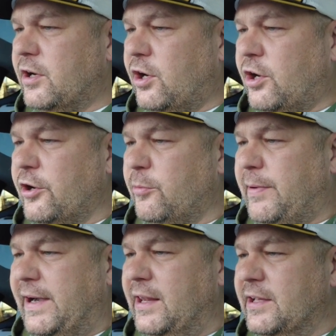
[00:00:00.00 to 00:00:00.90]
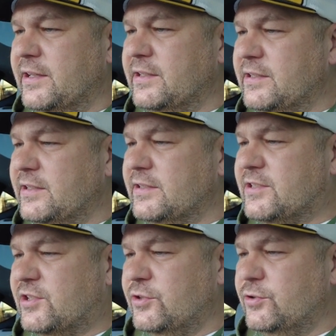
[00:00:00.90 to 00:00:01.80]
autopilot
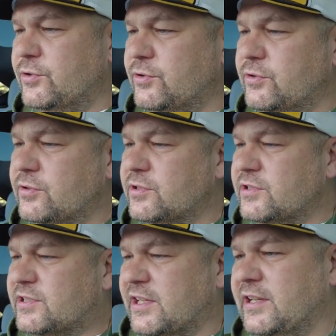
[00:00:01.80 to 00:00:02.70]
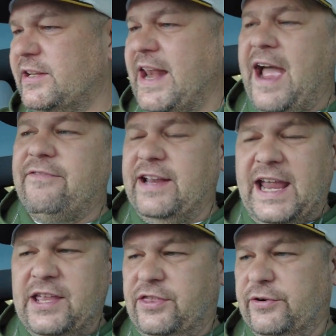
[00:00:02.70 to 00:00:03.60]
to
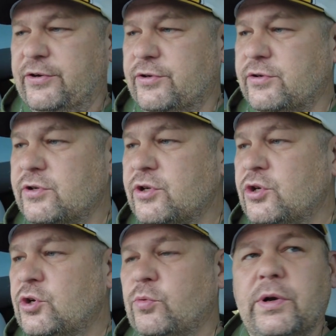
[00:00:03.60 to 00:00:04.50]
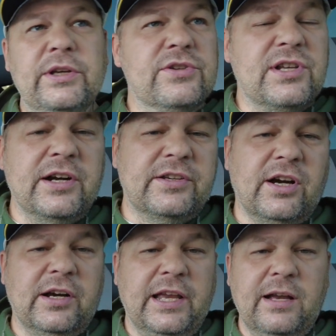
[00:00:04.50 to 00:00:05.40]
navigate through when you start
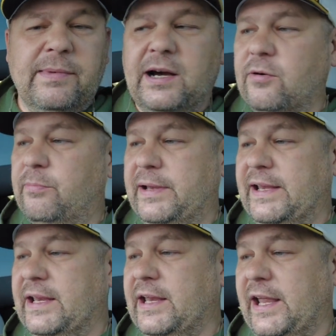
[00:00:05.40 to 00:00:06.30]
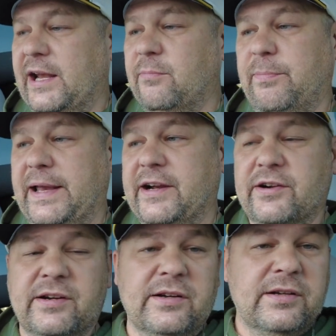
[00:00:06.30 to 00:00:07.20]
talking about being in a
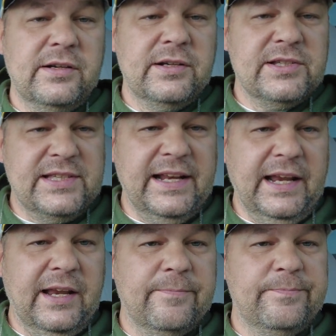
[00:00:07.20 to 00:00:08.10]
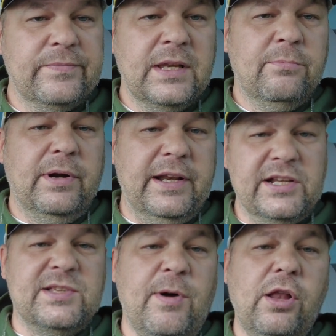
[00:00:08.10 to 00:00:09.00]
bigger city. But in a
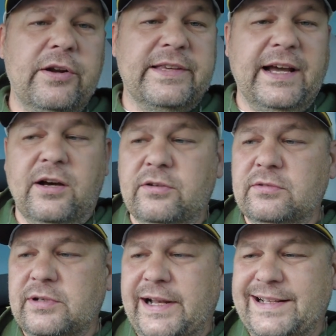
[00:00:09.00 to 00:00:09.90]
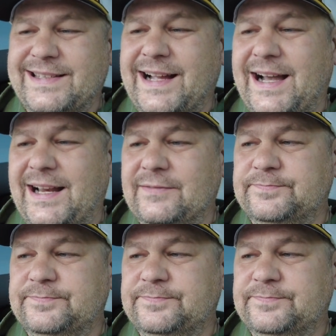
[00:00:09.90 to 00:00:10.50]
smaller town, it's not